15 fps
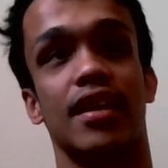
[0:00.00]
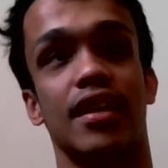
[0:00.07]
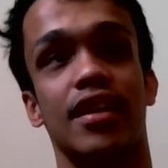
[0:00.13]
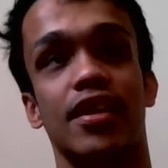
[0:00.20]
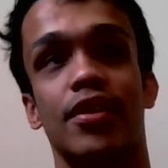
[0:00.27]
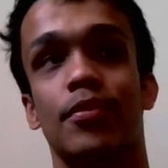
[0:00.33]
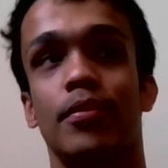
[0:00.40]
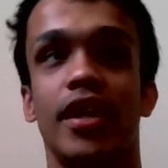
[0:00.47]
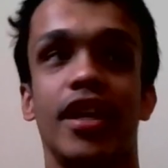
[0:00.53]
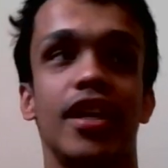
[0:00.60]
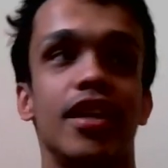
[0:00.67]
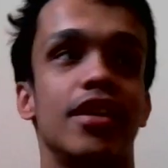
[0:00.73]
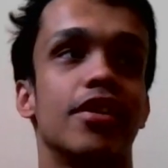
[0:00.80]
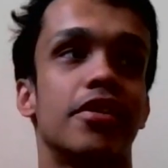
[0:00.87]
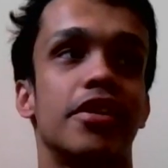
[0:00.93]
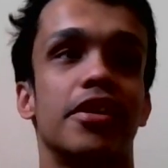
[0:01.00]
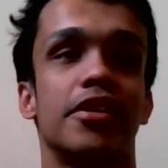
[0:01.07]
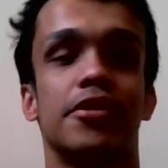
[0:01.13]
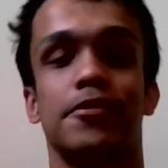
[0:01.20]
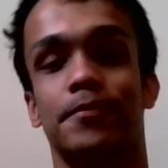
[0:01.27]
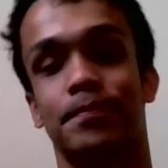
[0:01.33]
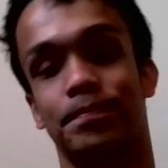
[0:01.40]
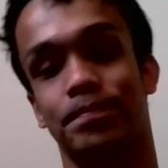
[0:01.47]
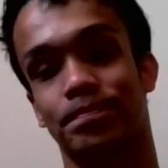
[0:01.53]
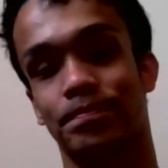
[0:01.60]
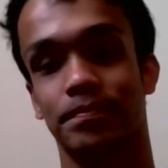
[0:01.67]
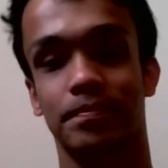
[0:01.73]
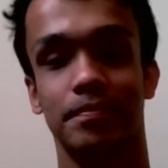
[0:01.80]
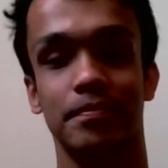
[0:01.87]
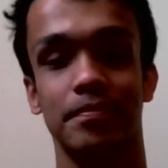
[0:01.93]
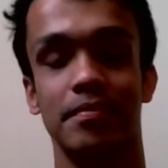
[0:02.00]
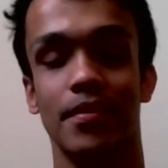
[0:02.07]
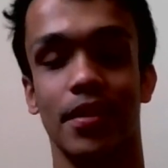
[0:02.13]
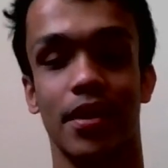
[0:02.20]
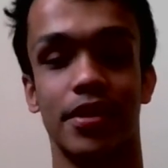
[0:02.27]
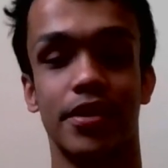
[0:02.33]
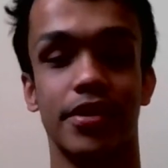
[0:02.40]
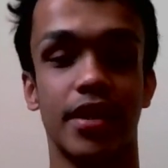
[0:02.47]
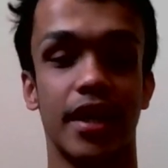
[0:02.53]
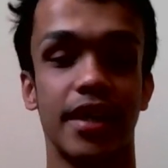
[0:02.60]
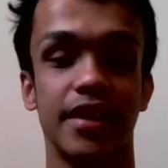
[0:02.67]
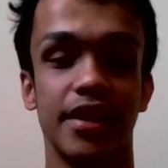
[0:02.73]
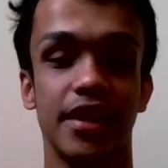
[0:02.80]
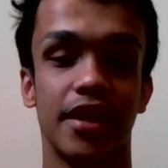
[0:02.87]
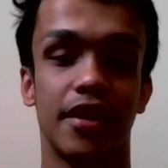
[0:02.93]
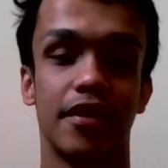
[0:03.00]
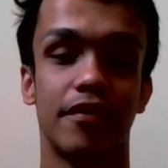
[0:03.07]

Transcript: in a way, you're kindly,